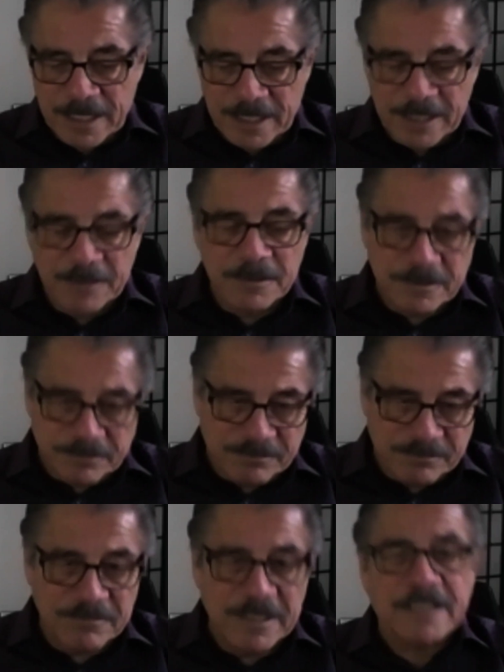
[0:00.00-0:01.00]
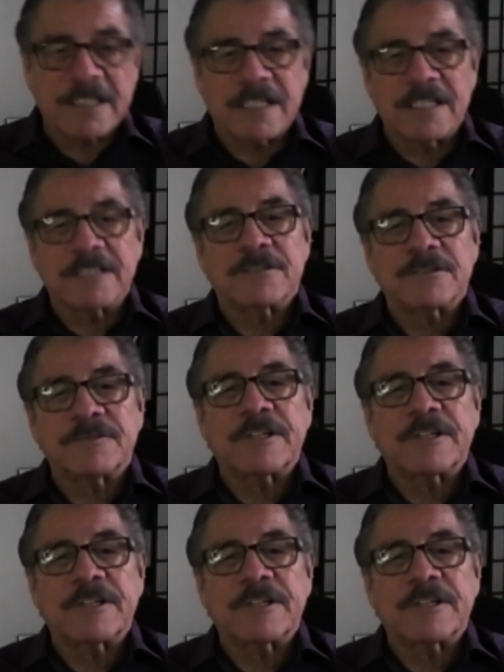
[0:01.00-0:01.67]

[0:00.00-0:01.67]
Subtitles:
He was like the Klitschko,